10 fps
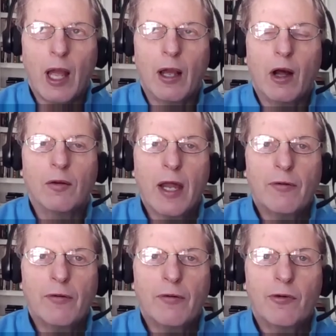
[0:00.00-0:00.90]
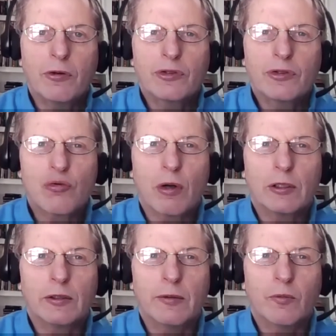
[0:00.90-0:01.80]
a lot of folks are
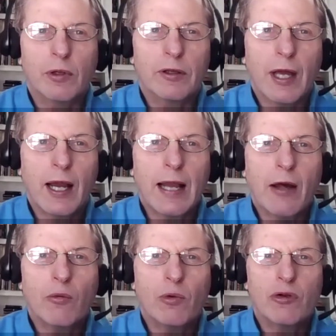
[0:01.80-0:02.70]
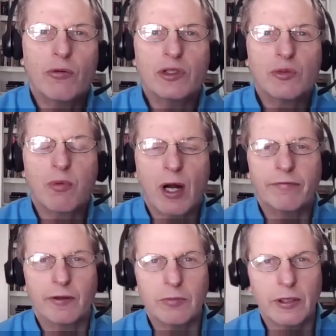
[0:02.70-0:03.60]
struggling with how do we do this
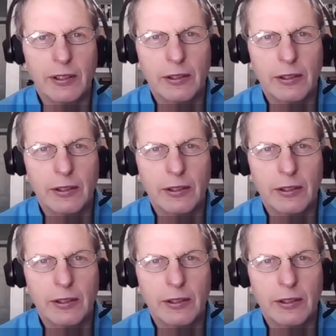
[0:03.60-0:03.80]
profitably?